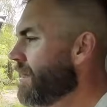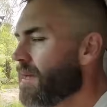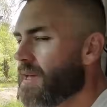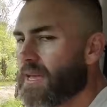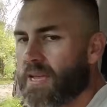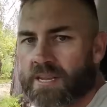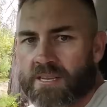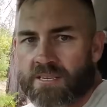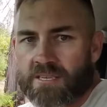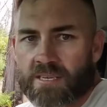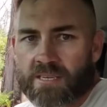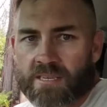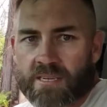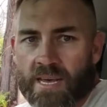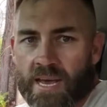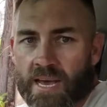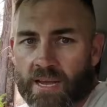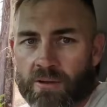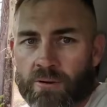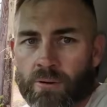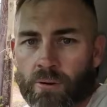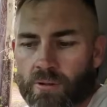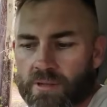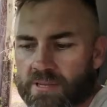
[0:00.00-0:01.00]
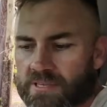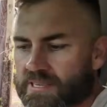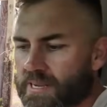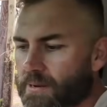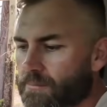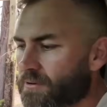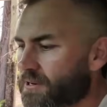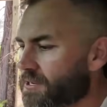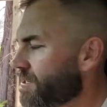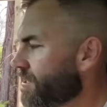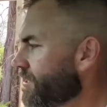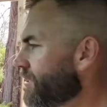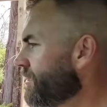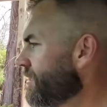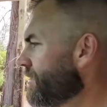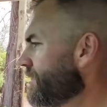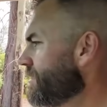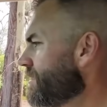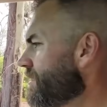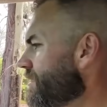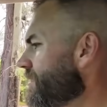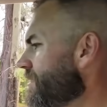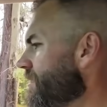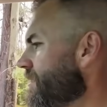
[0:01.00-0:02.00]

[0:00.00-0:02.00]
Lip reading: engine coolant temperatures,